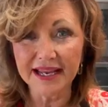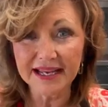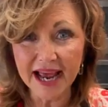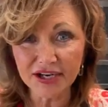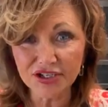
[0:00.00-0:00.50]

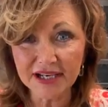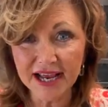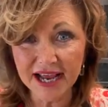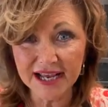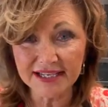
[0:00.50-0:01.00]
it actually
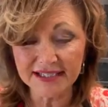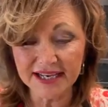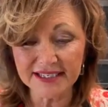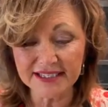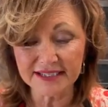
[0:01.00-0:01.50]
has
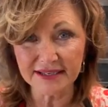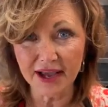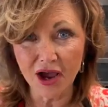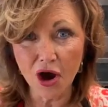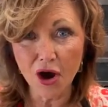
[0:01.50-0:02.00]

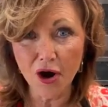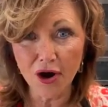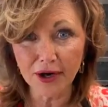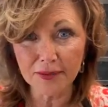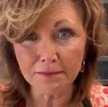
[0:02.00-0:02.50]
a
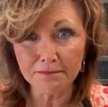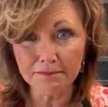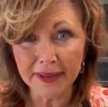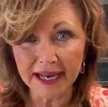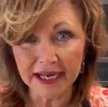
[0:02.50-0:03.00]
hard
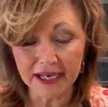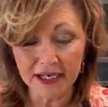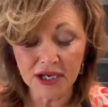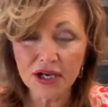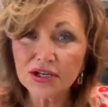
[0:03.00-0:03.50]

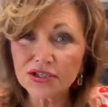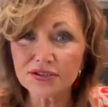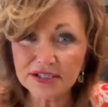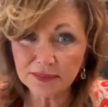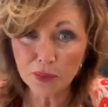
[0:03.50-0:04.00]
metal
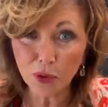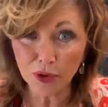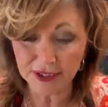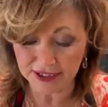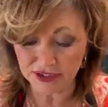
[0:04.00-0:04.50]
to
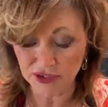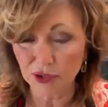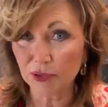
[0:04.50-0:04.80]
support it.